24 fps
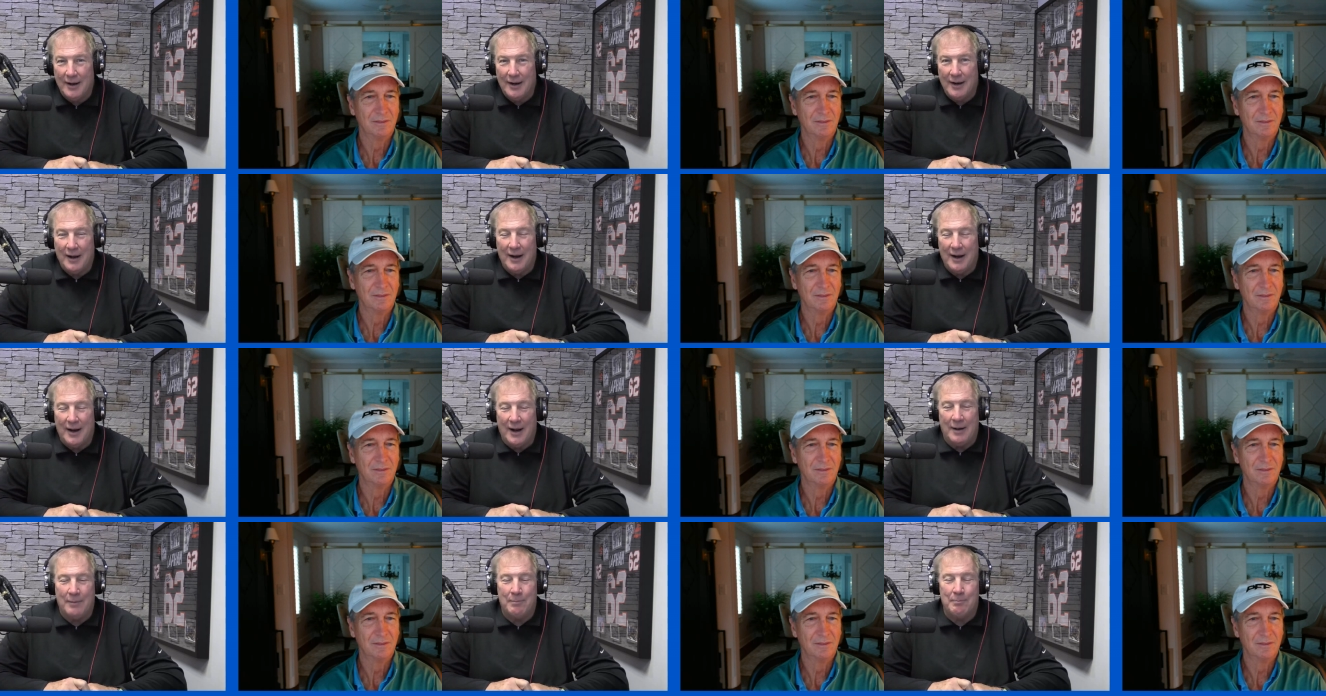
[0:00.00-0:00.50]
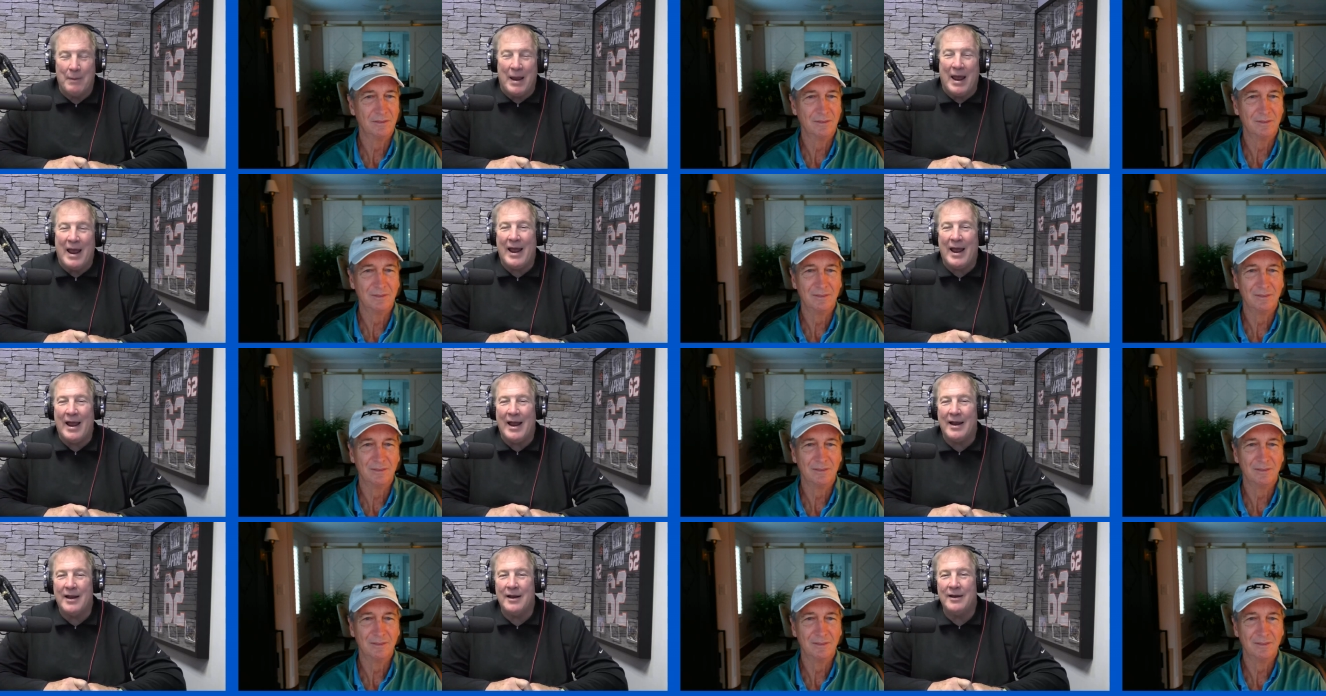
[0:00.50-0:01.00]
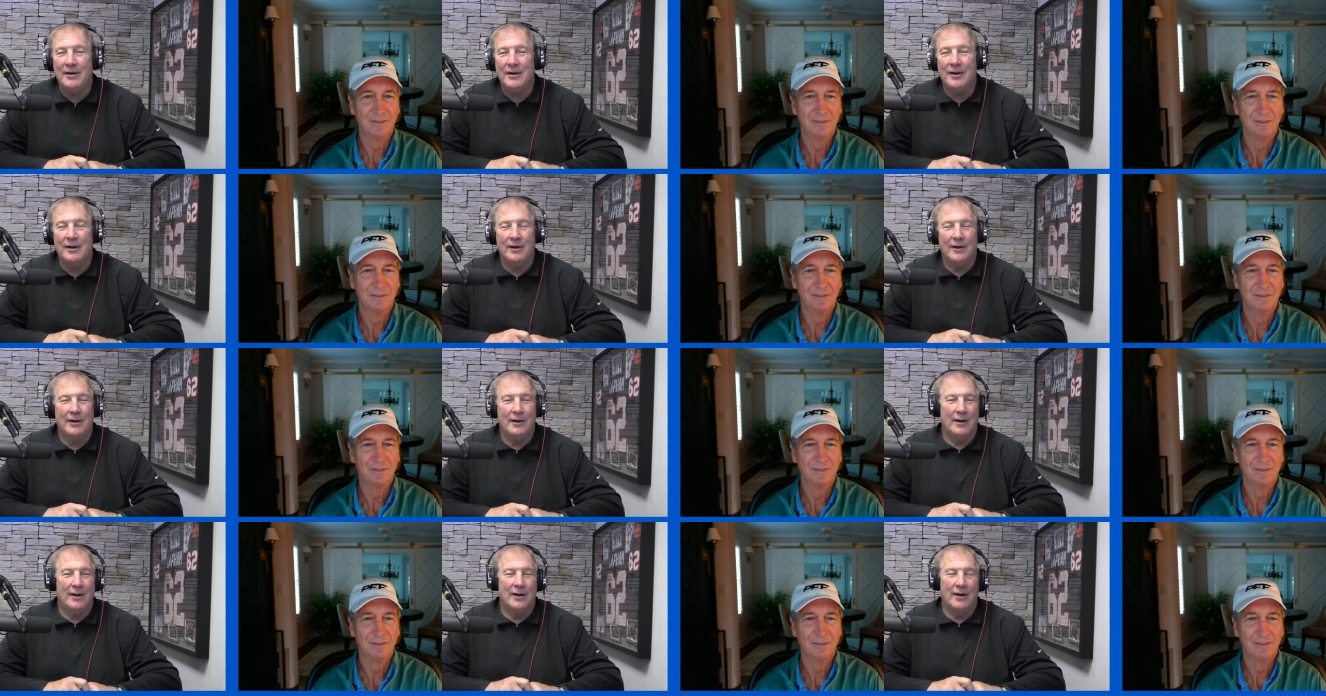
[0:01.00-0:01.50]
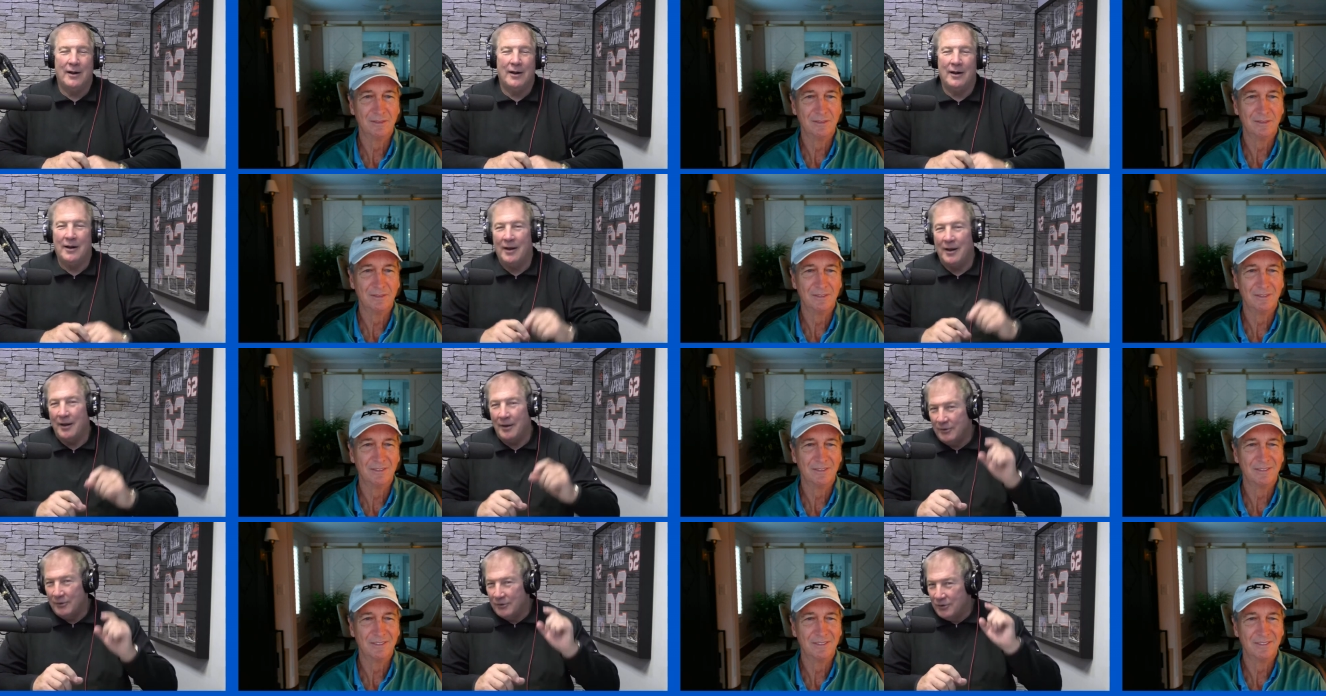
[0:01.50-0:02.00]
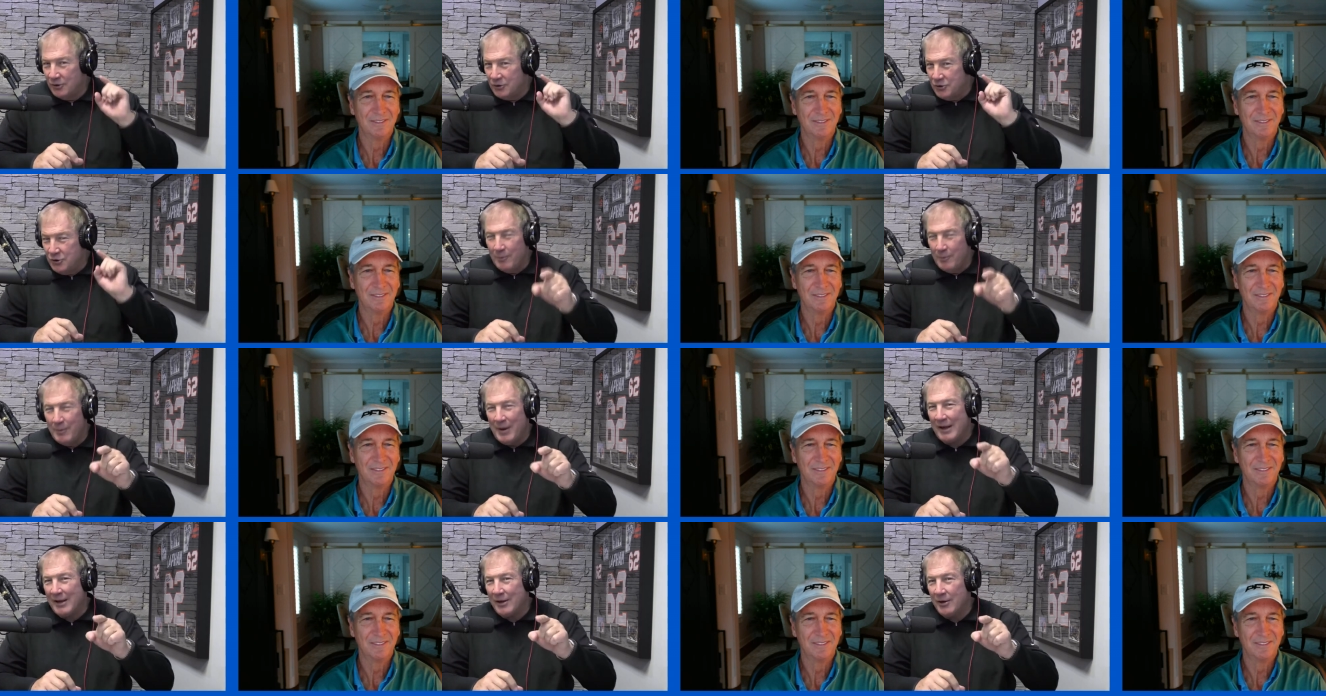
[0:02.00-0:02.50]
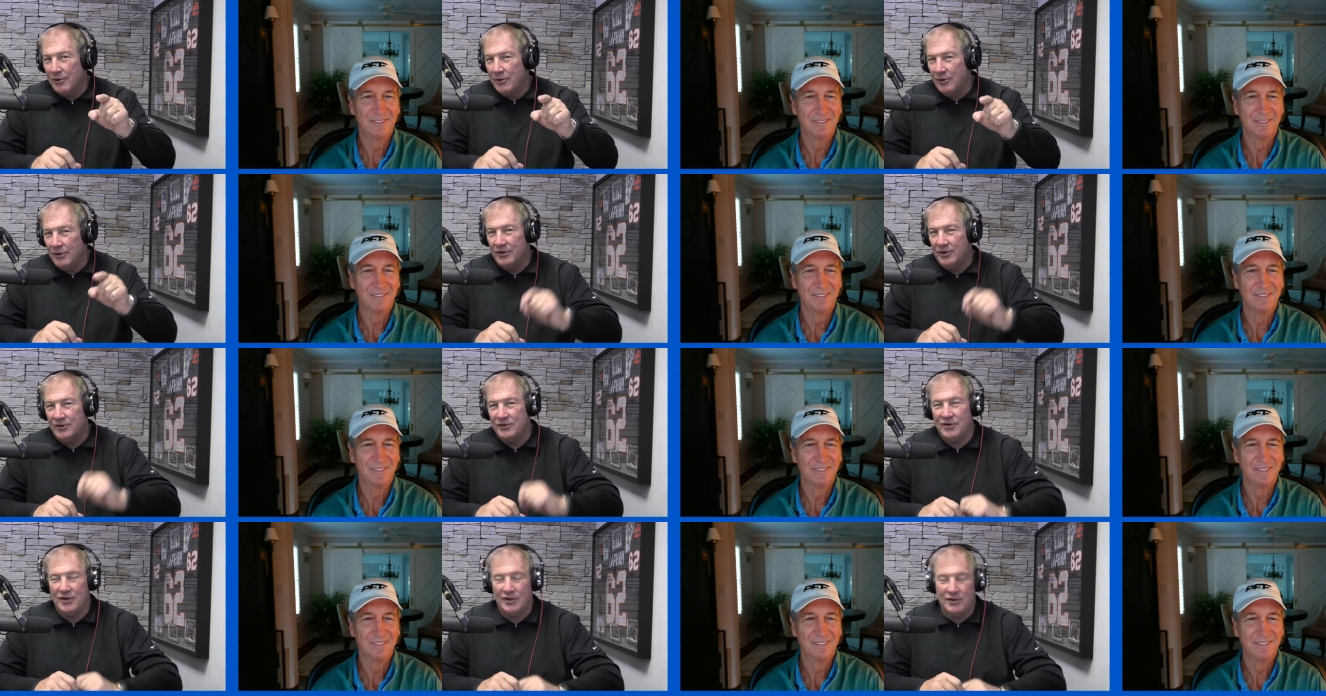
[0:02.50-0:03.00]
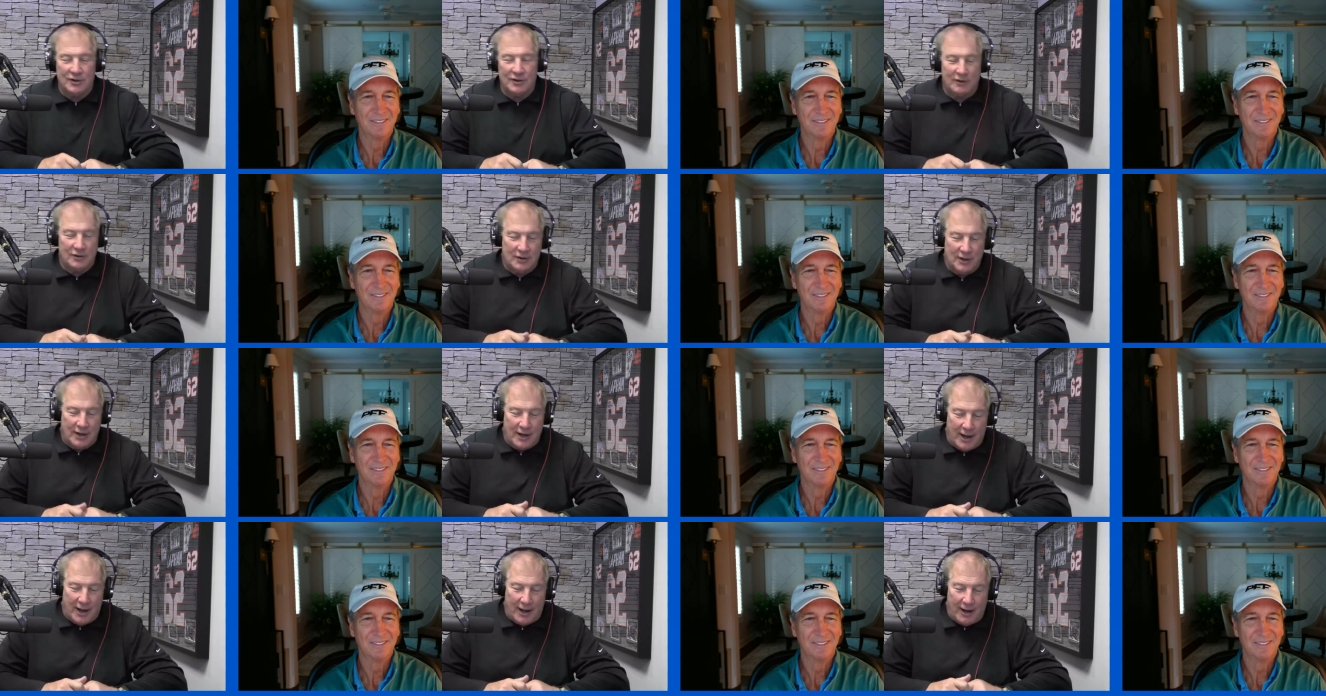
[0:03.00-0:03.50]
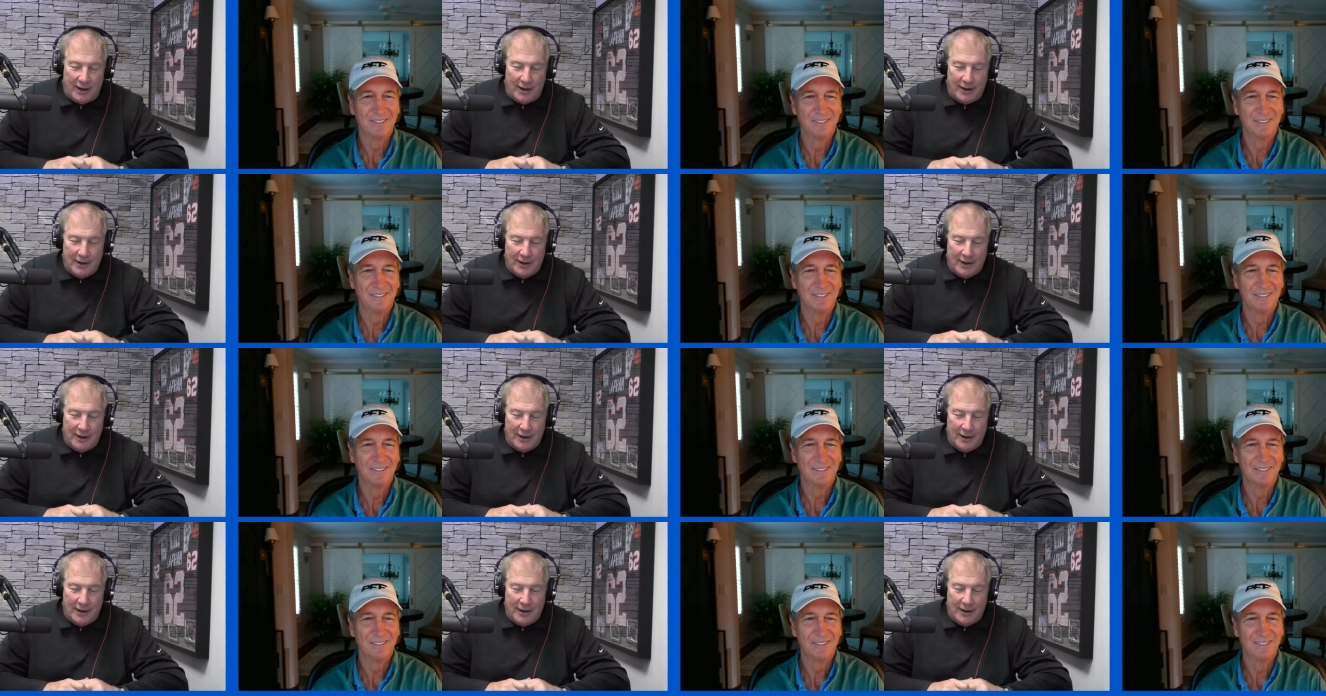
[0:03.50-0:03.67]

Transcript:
Speaker 1: And man, did you make a good decision today?